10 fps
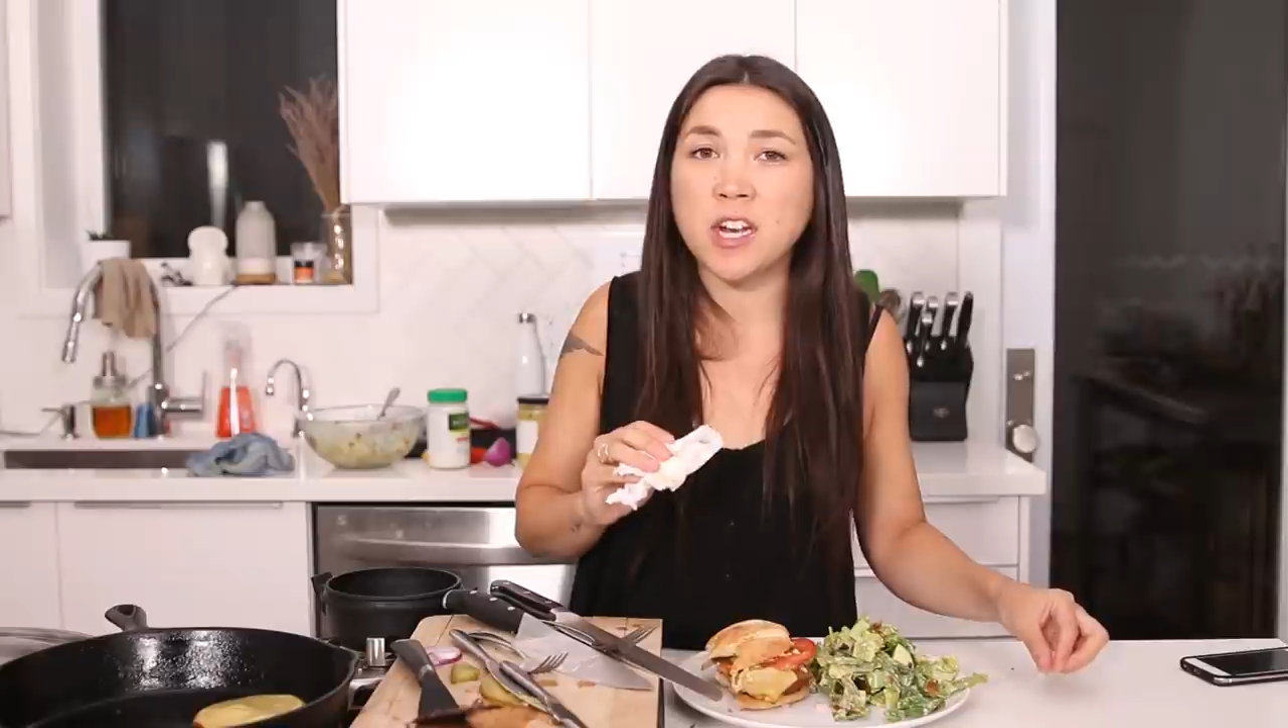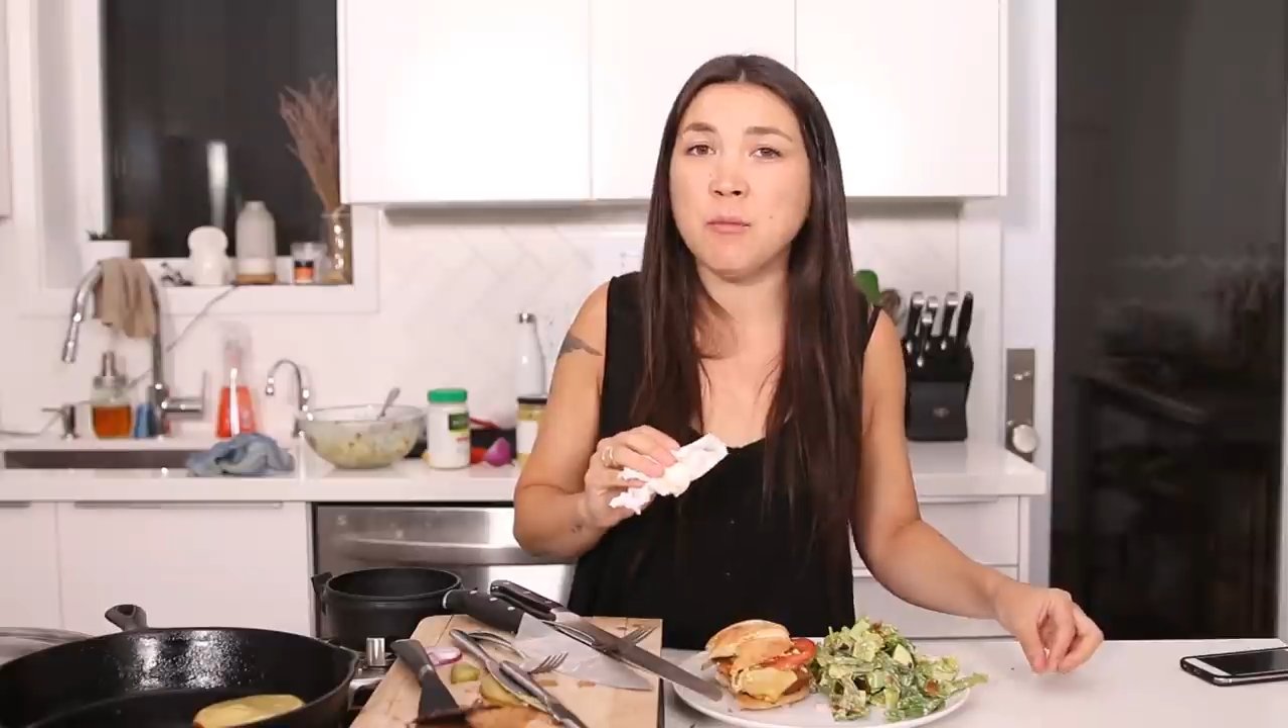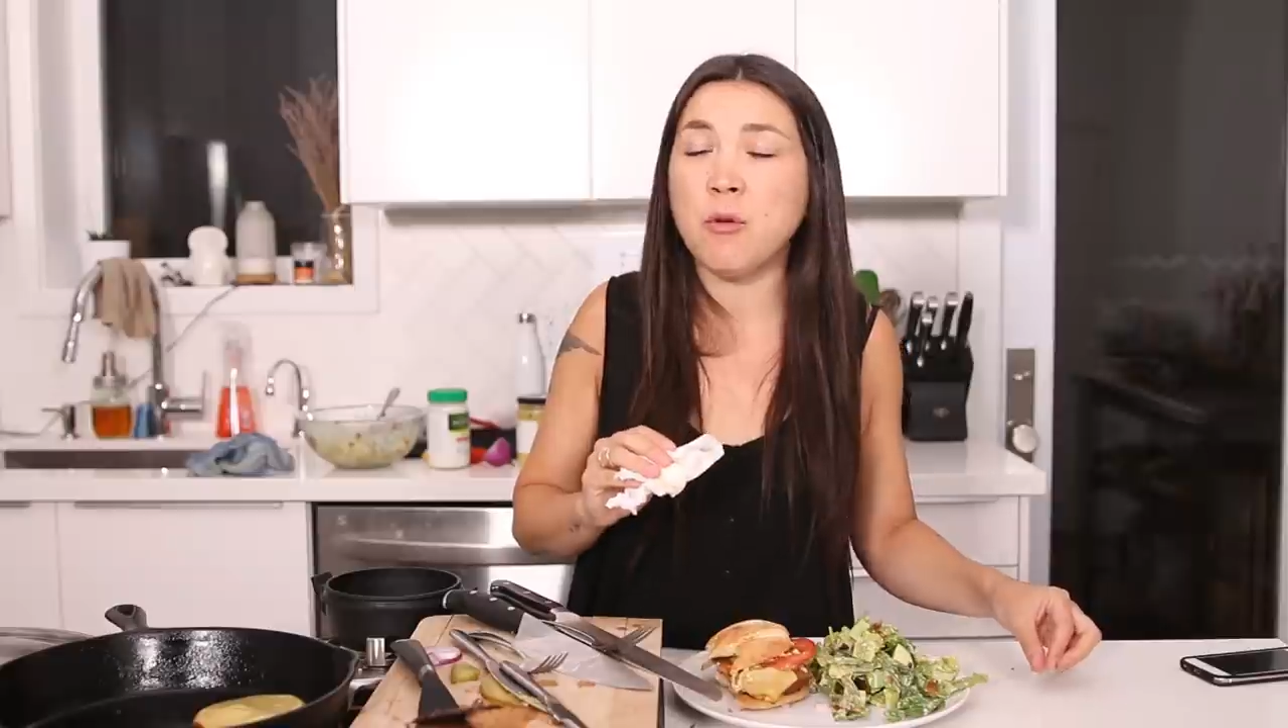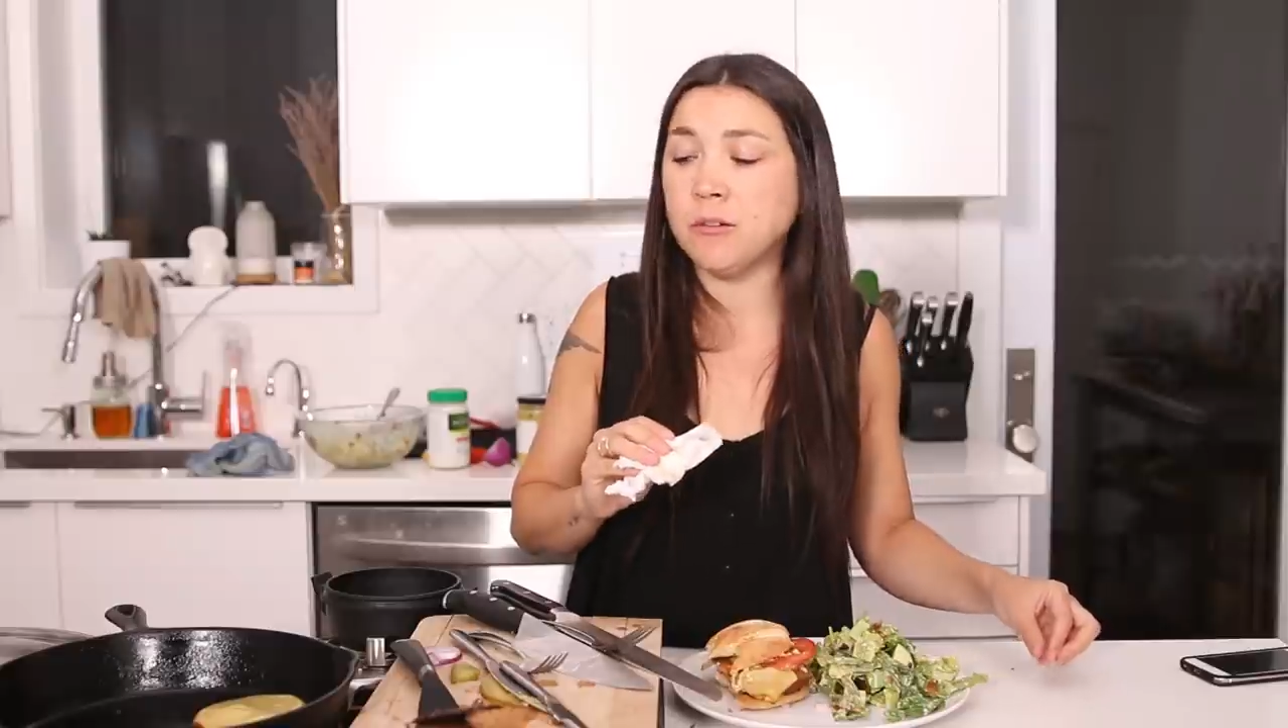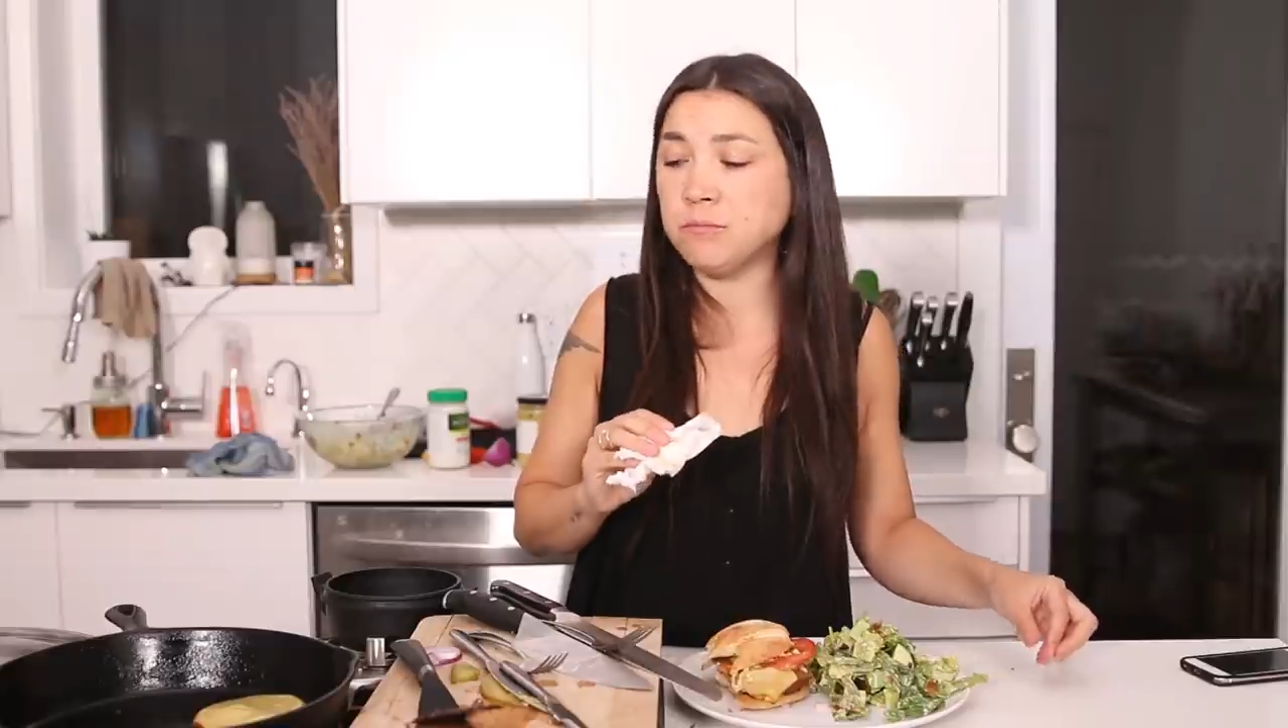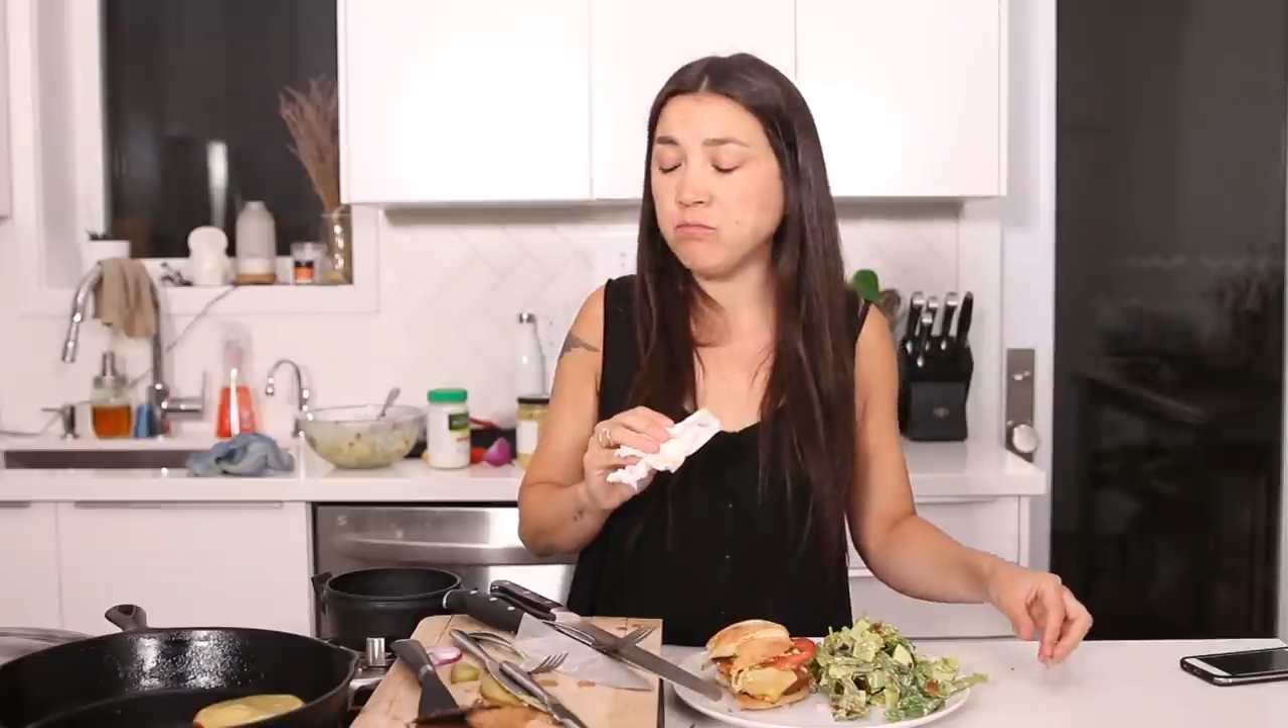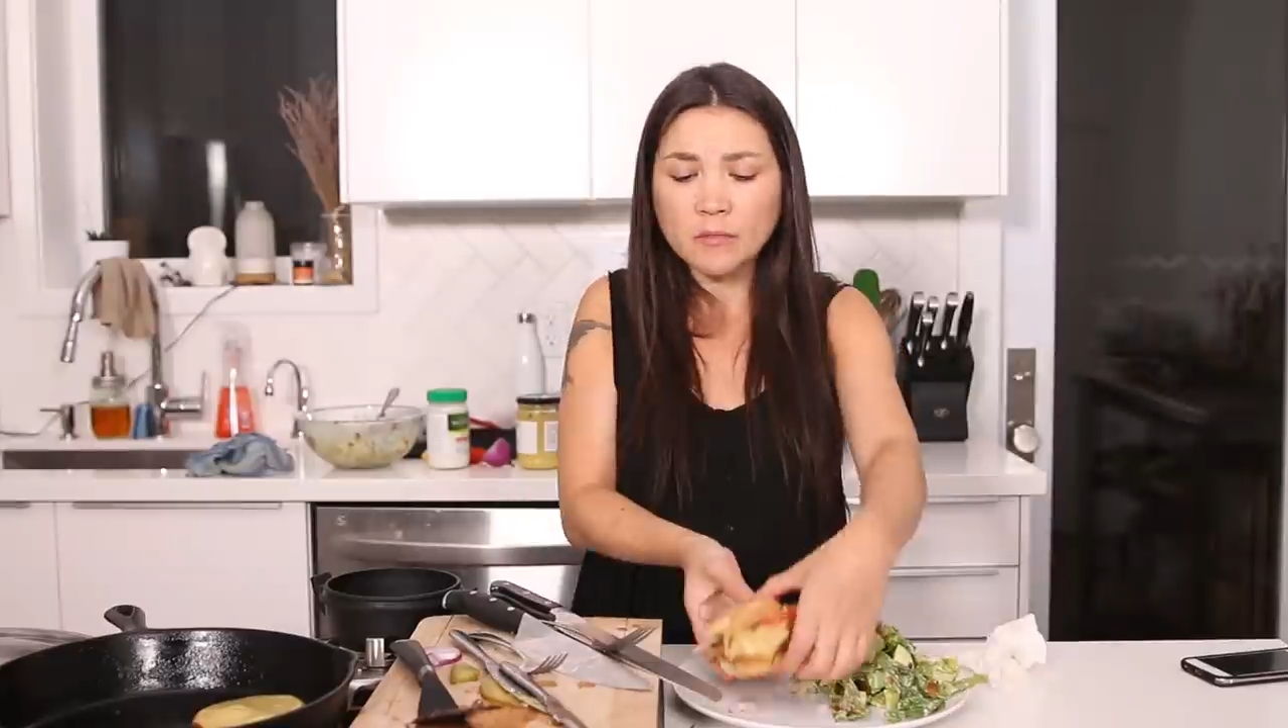anymore.